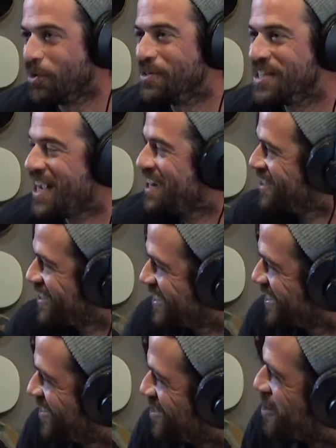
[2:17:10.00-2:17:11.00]
Poo
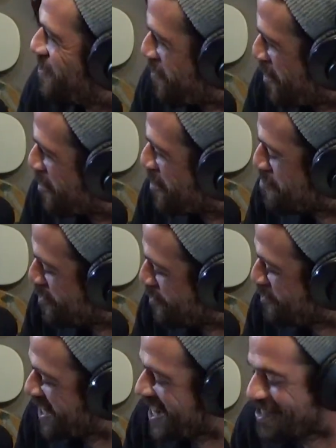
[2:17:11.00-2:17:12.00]
Tails. You want to follow
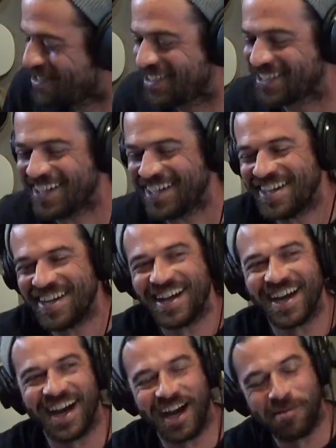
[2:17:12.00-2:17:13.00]
the Poo Tails.
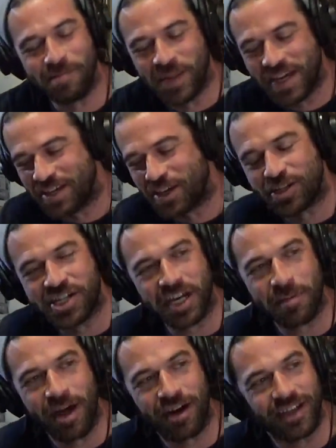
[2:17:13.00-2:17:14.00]

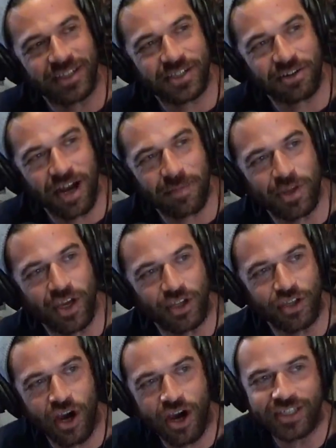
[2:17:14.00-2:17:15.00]
You check him out on
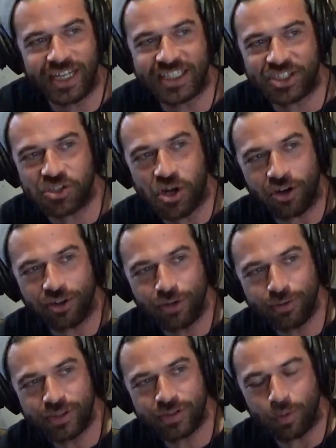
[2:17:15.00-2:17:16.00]
Instagram, Jan
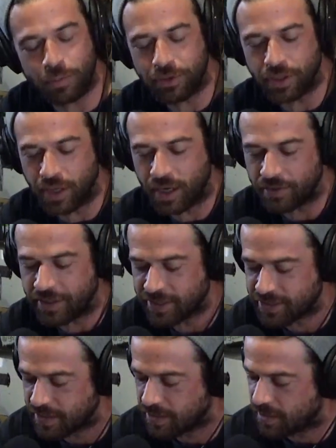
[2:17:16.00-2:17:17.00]
Snarlos. We'll put
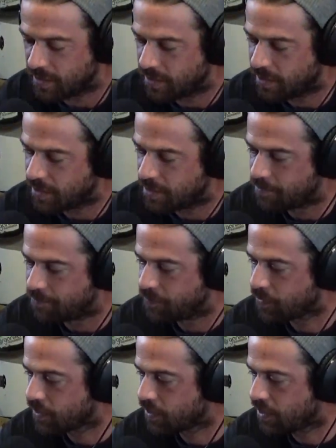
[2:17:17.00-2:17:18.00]
links in
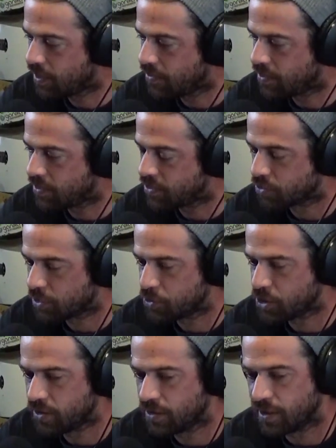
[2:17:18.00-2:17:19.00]
the
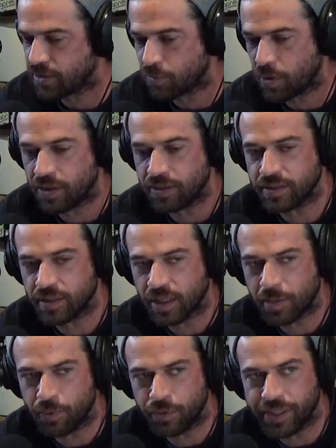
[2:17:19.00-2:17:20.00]
description, as
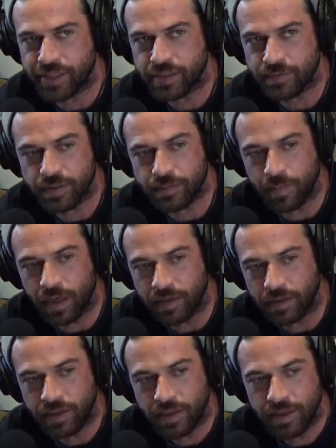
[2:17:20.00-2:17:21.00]
well as a couple links of
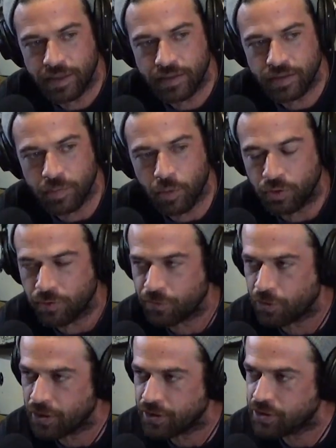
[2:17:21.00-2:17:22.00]
some
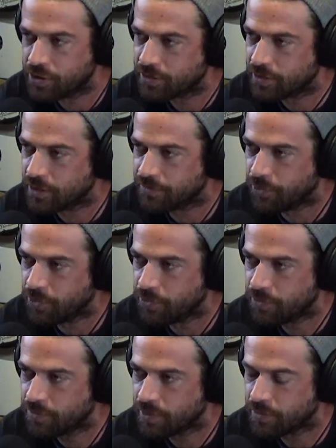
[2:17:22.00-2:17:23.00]
older footage
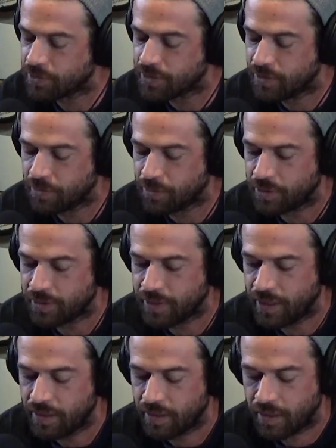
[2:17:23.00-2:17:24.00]
of you that we
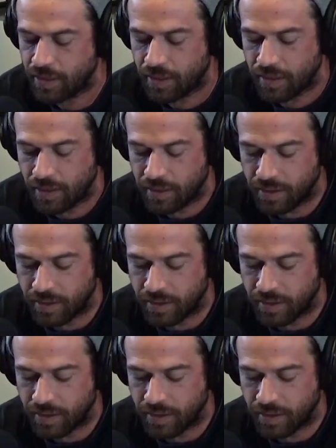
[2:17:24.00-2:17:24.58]
looked at.